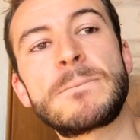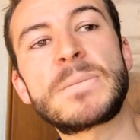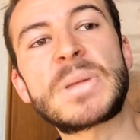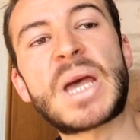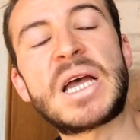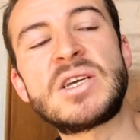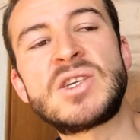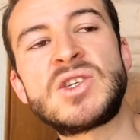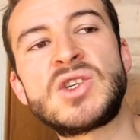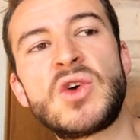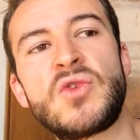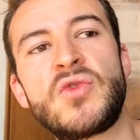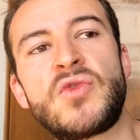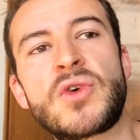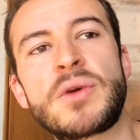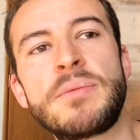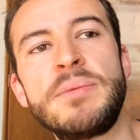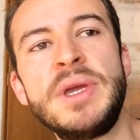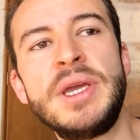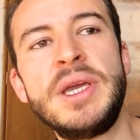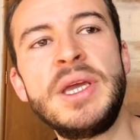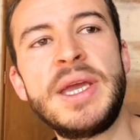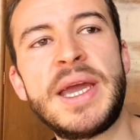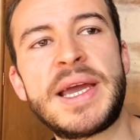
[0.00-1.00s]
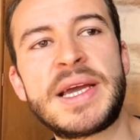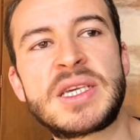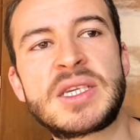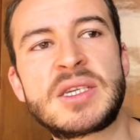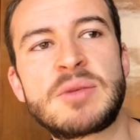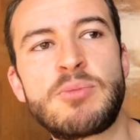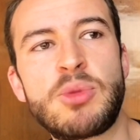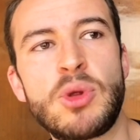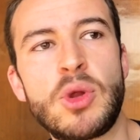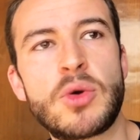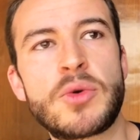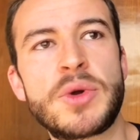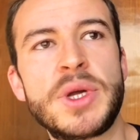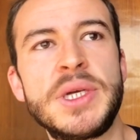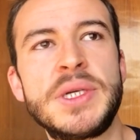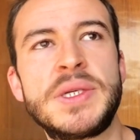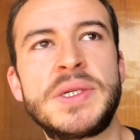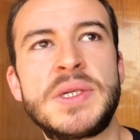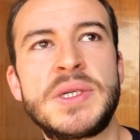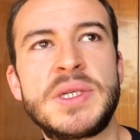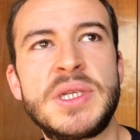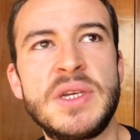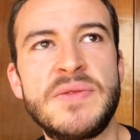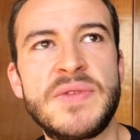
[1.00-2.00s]
So for me, exploring
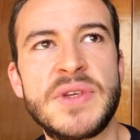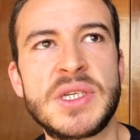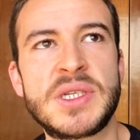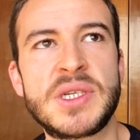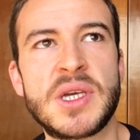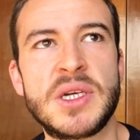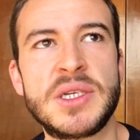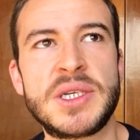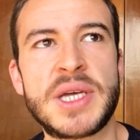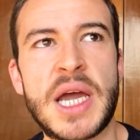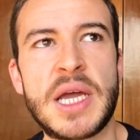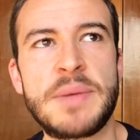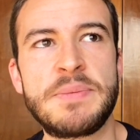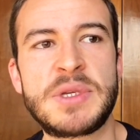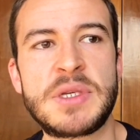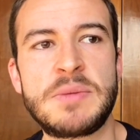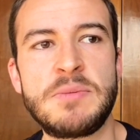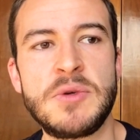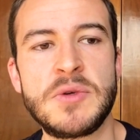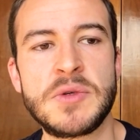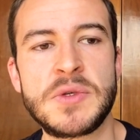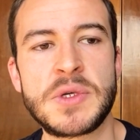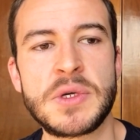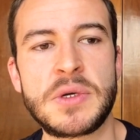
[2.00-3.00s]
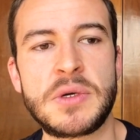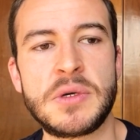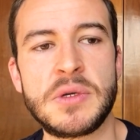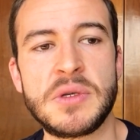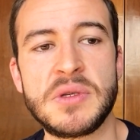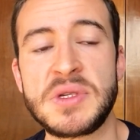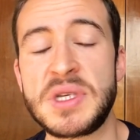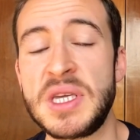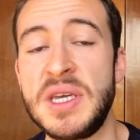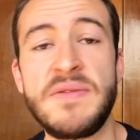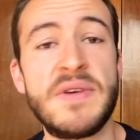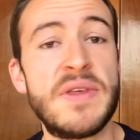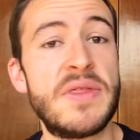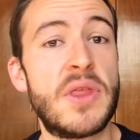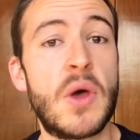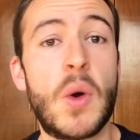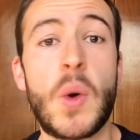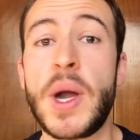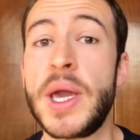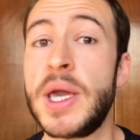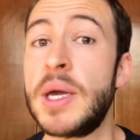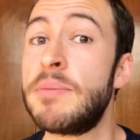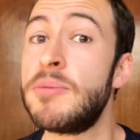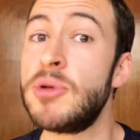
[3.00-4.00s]
Stephen Sondheim's musicals, even though
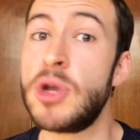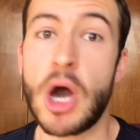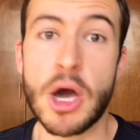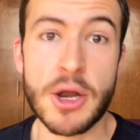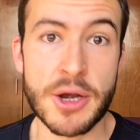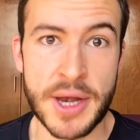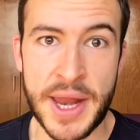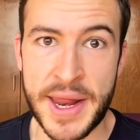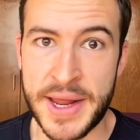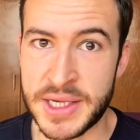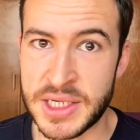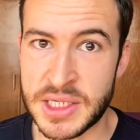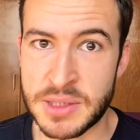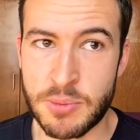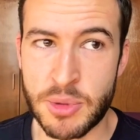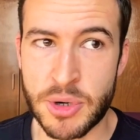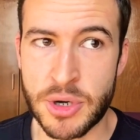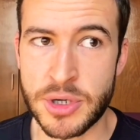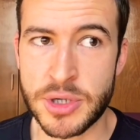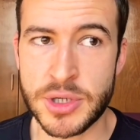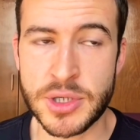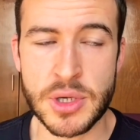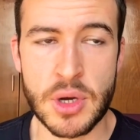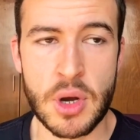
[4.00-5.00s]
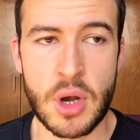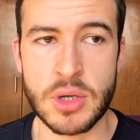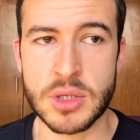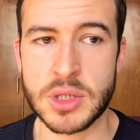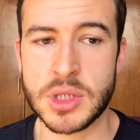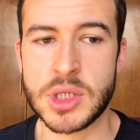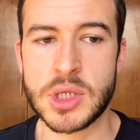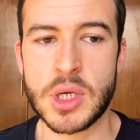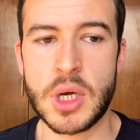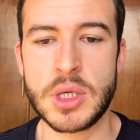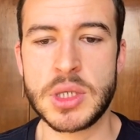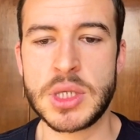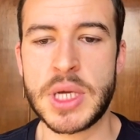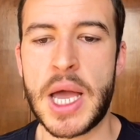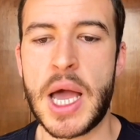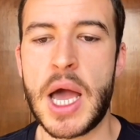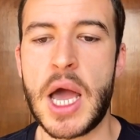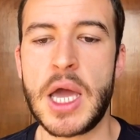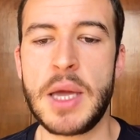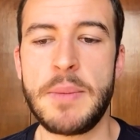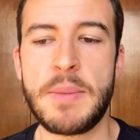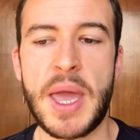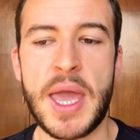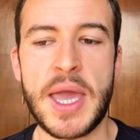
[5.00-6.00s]
I am not an expert on
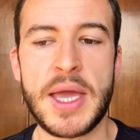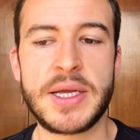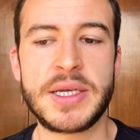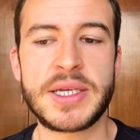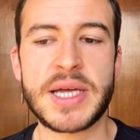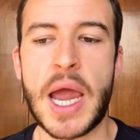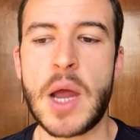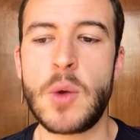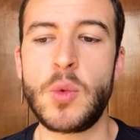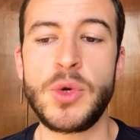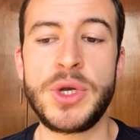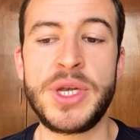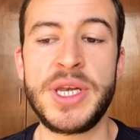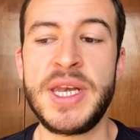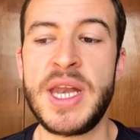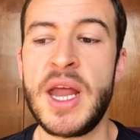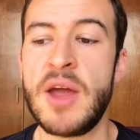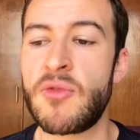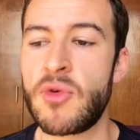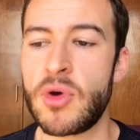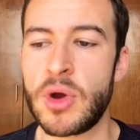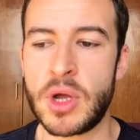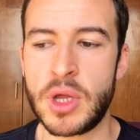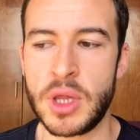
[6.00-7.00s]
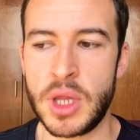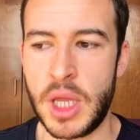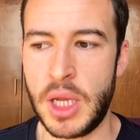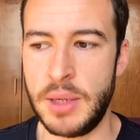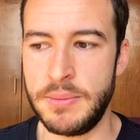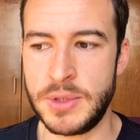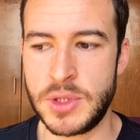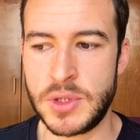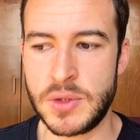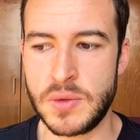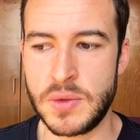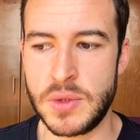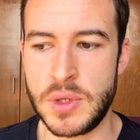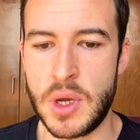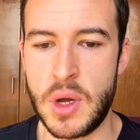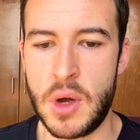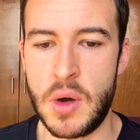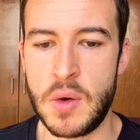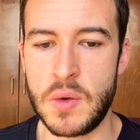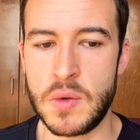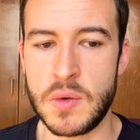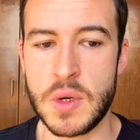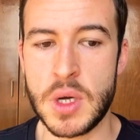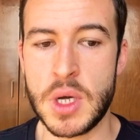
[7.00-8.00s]
Sondheim and I would never claim to
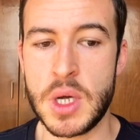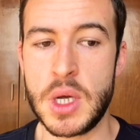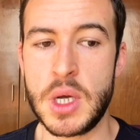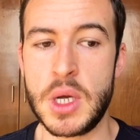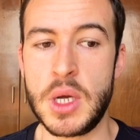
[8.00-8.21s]
know